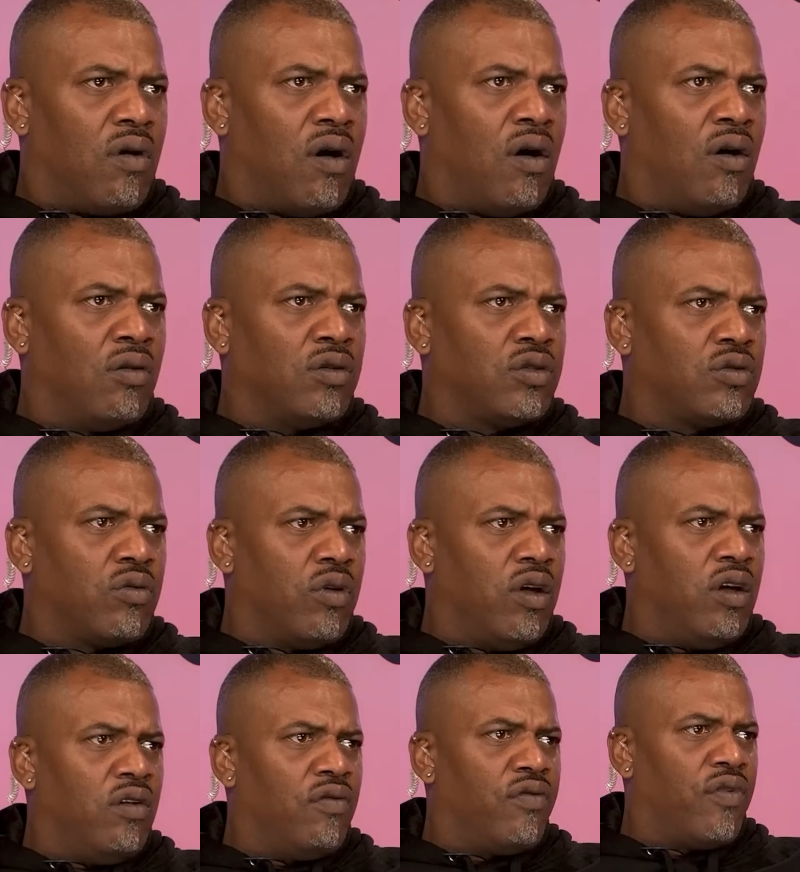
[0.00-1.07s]
Wall
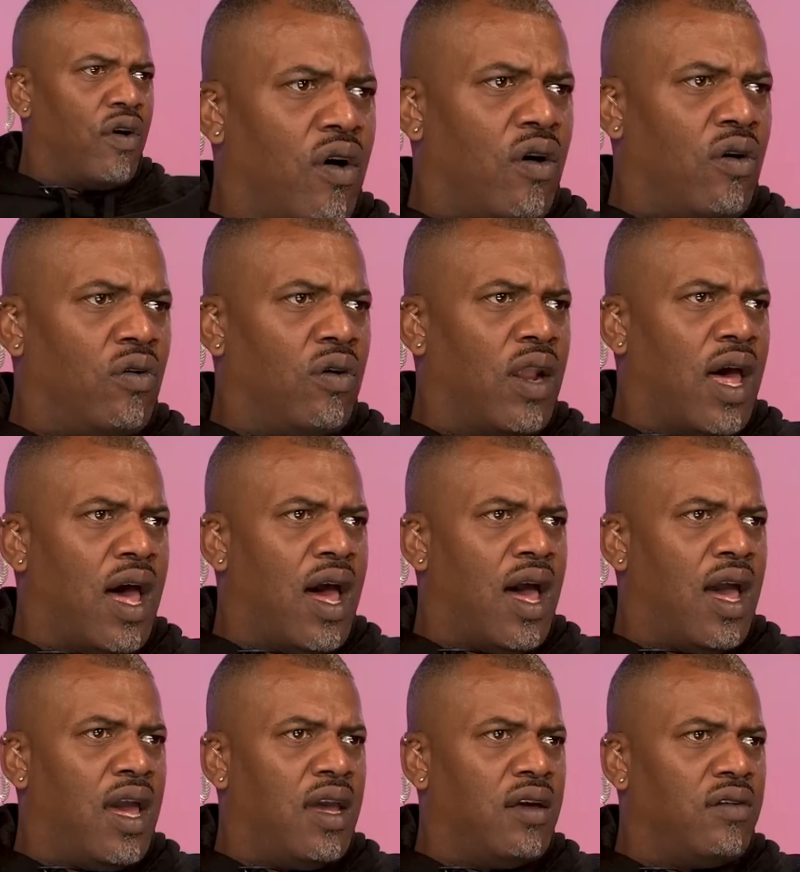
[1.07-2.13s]
Street, full
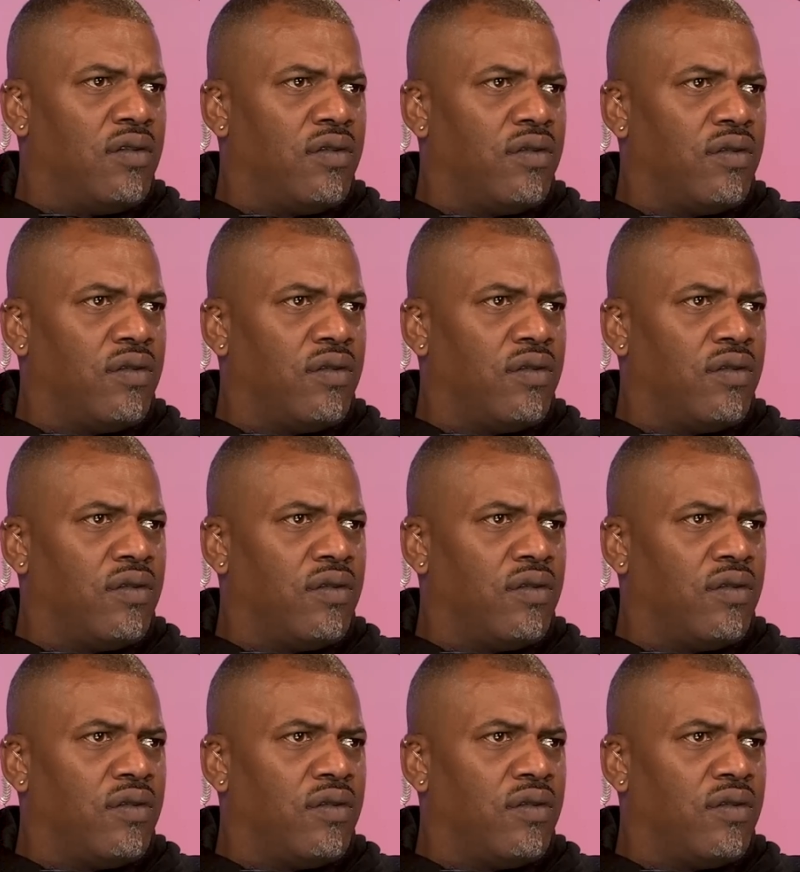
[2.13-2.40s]
life.